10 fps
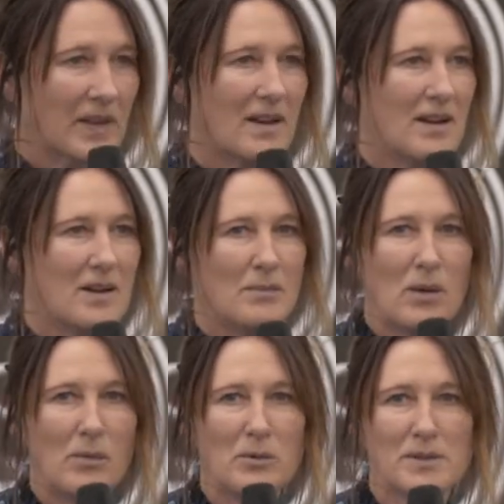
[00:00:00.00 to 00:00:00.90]

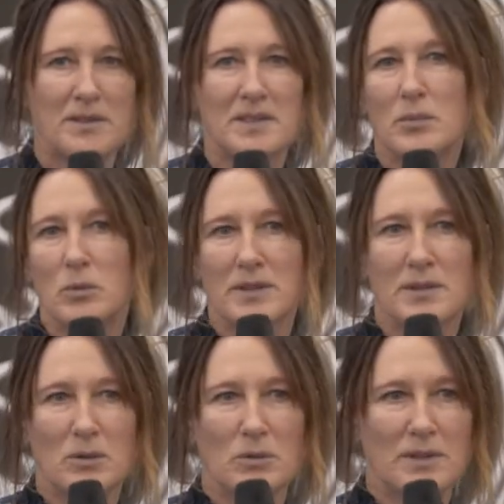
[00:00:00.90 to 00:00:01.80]
And we also support
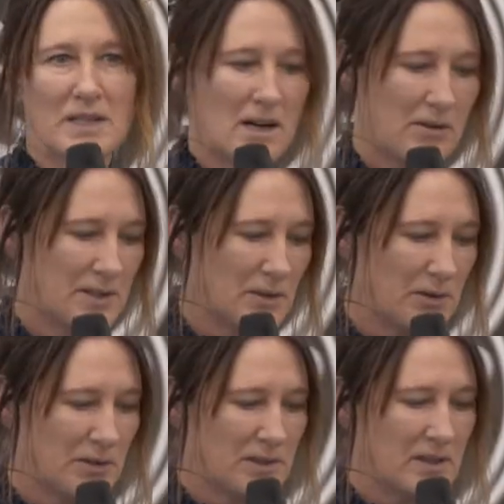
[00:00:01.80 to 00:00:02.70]
schools and
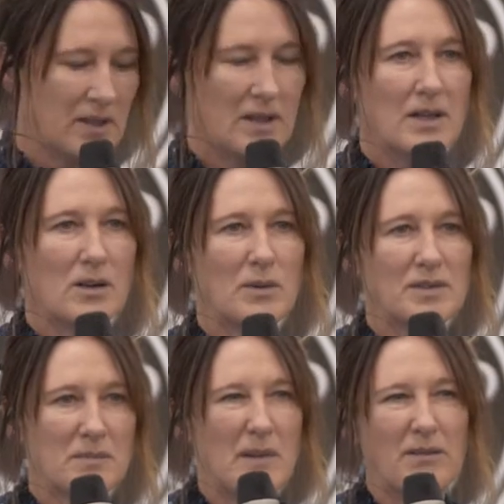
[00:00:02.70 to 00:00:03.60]
RSOs with
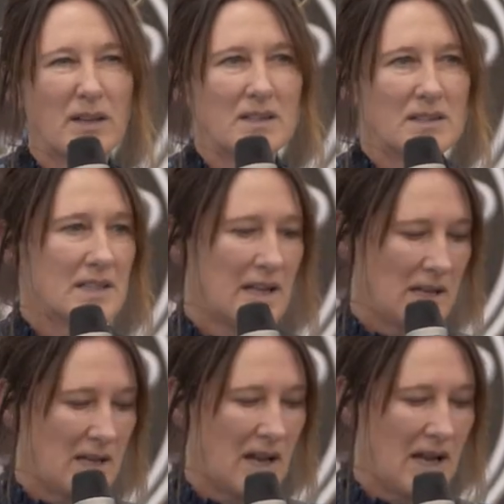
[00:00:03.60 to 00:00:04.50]
some
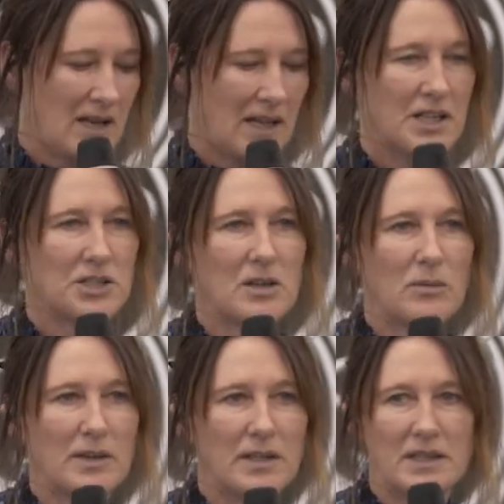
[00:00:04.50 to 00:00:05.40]
advocacy and leadership
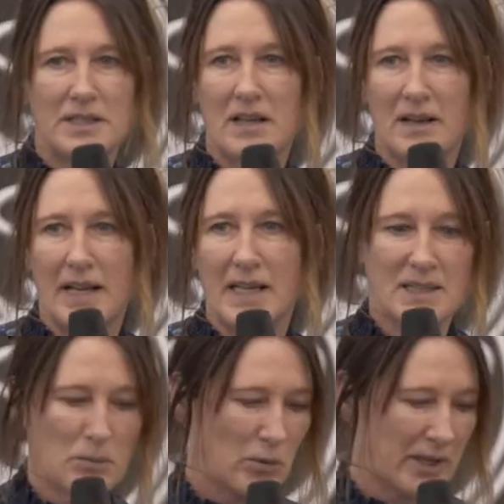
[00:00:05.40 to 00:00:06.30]
within the Taranaki
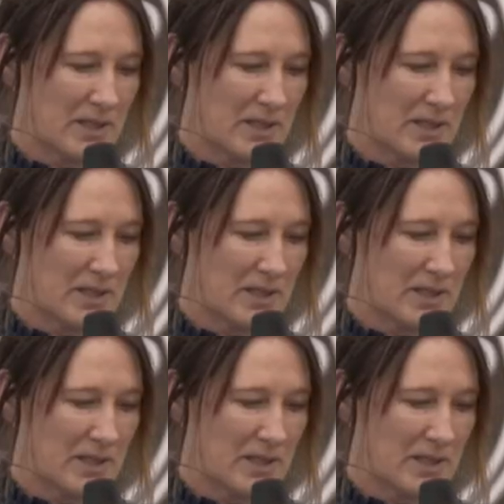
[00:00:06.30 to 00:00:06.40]
sporting